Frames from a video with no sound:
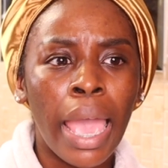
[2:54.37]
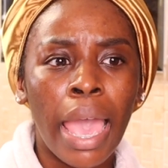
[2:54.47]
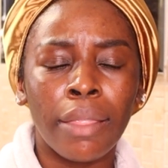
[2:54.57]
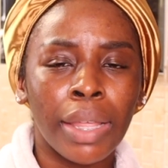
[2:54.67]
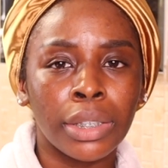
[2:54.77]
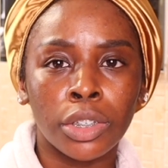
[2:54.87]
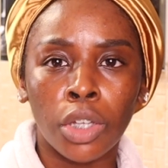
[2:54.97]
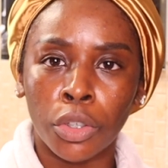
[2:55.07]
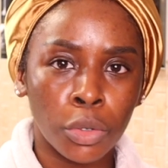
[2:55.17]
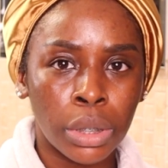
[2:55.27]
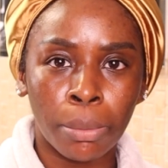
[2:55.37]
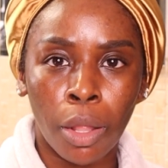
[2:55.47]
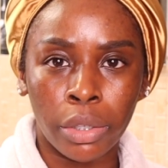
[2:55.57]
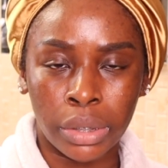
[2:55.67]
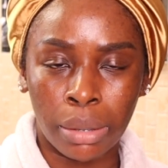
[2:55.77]
and then start using them
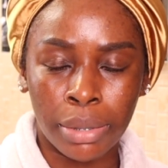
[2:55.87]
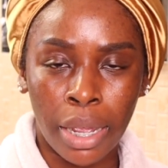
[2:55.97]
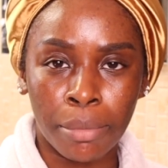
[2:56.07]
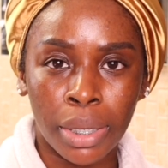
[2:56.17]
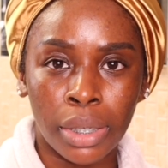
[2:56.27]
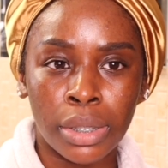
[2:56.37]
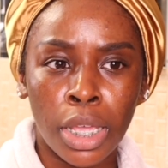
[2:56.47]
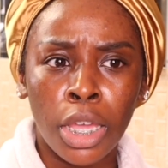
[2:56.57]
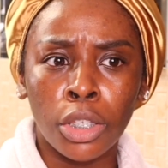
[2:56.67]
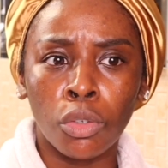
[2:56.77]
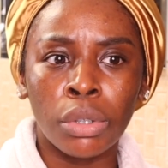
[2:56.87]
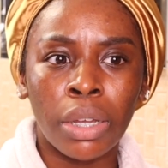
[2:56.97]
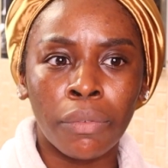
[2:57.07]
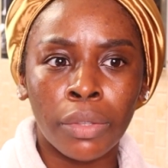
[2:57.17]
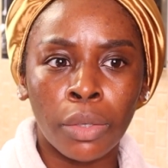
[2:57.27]
all at the same time, because you
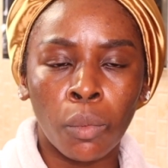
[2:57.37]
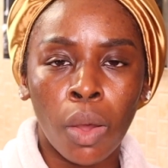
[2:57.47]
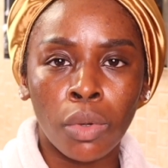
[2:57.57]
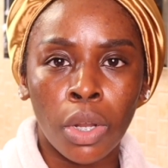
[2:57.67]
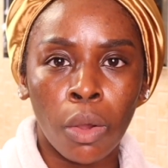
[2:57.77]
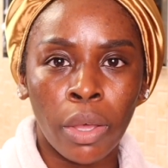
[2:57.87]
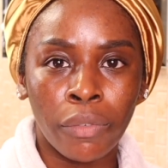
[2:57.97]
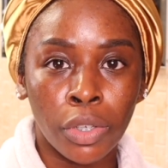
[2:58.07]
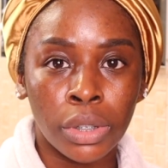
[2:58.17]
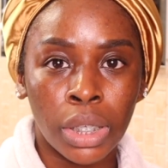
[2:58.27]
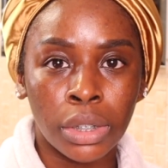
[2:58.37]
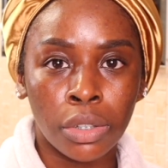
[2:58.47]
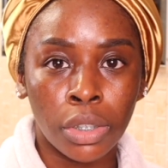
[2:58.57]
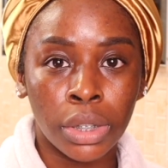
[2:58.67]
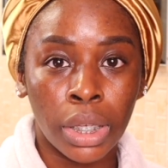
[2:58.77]
definitely won't know if your skin
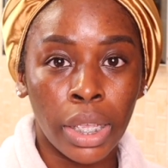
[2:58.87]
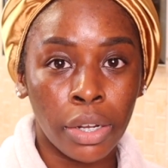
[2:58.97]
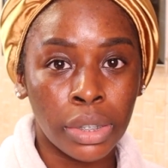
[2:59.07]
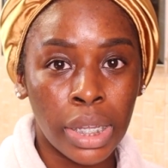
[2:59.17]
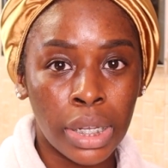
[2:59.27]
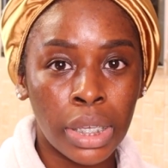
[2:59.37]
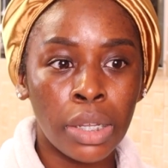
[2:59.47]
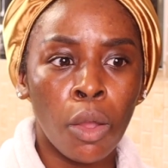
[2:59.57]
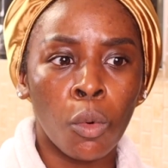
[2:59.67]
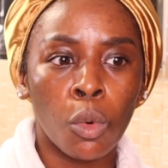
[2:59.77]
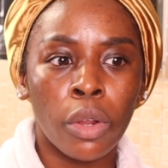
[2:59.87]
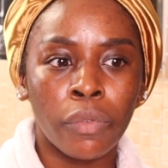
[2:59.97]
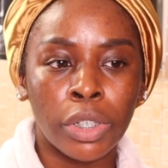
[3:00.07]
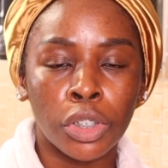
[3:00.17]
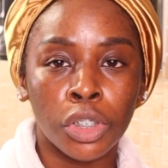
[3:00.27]
starts to get irritated or
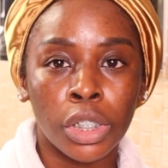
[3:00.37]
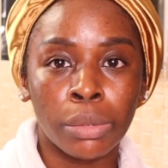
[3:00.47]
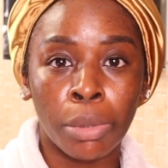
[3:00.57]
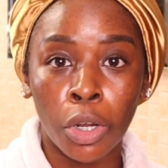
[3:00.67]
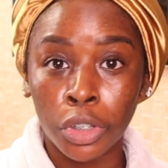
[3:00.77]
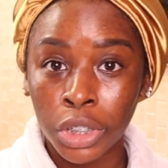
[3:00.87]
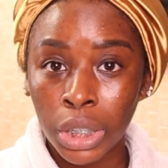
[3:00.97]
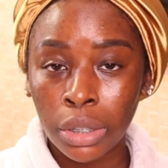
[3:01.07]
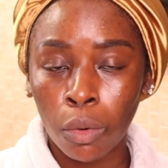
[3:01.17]
if it's just purging